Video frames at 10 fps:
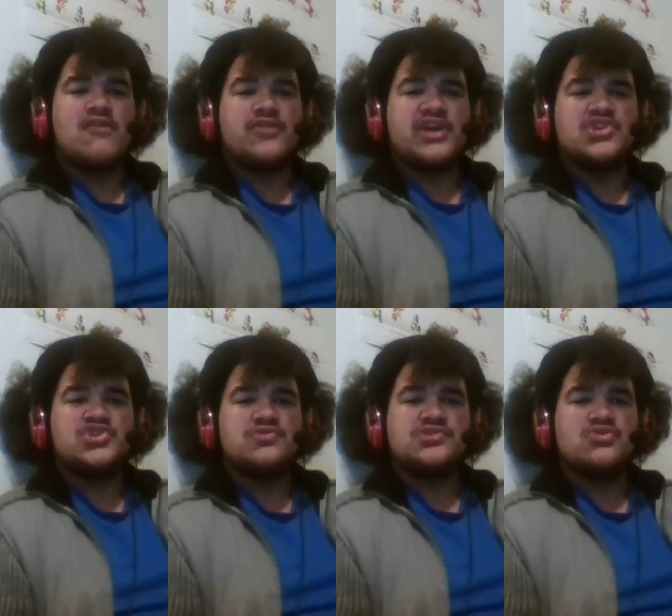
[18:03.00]

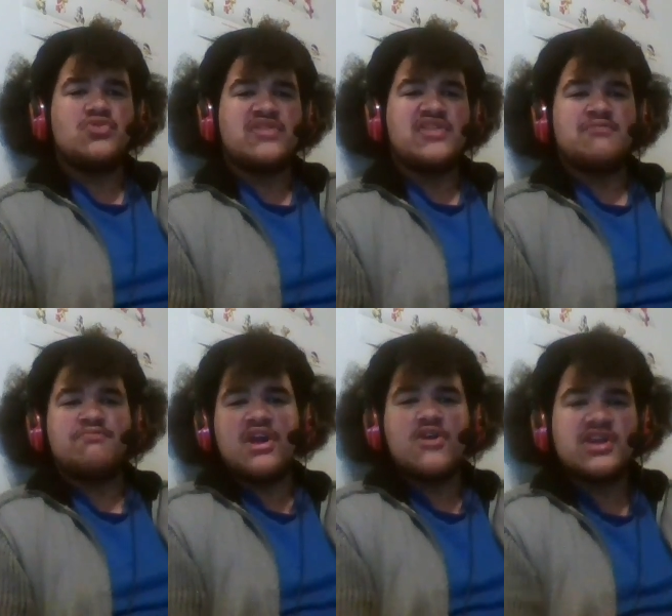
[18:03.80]
genjutsu, and they'd
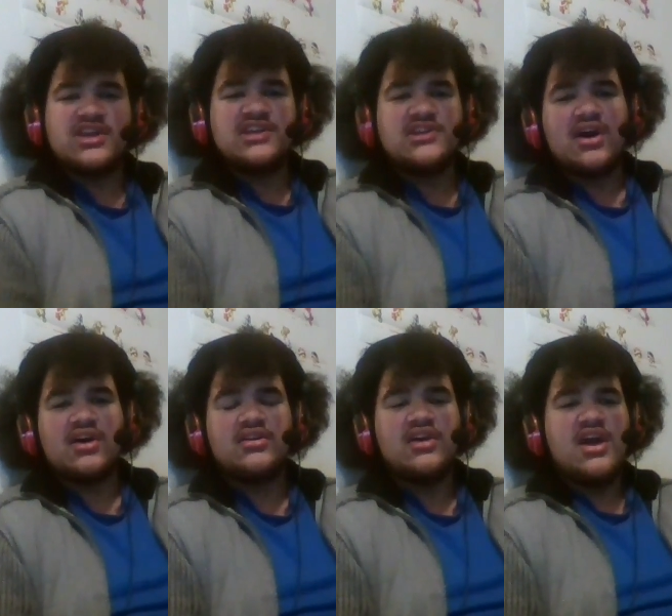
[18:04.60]
bury
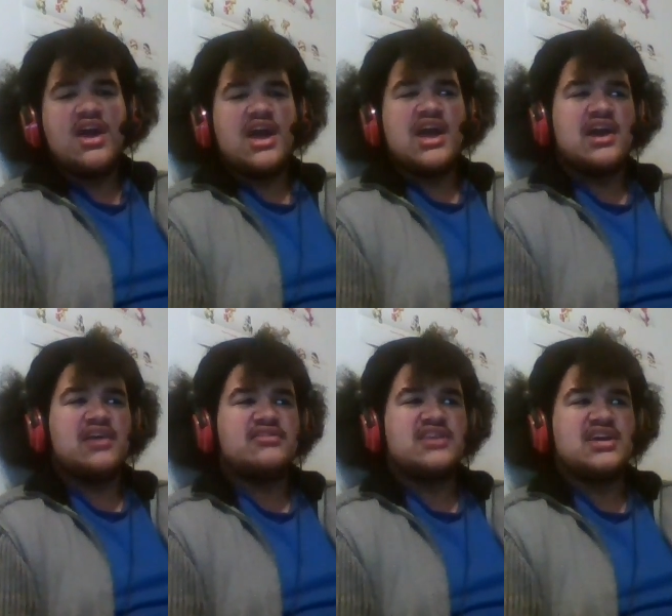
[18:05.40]
Hidan,
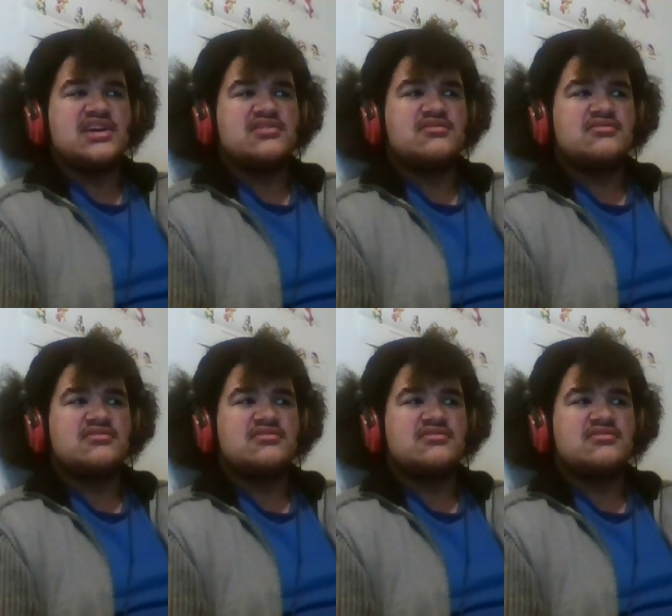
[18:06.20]
and they'd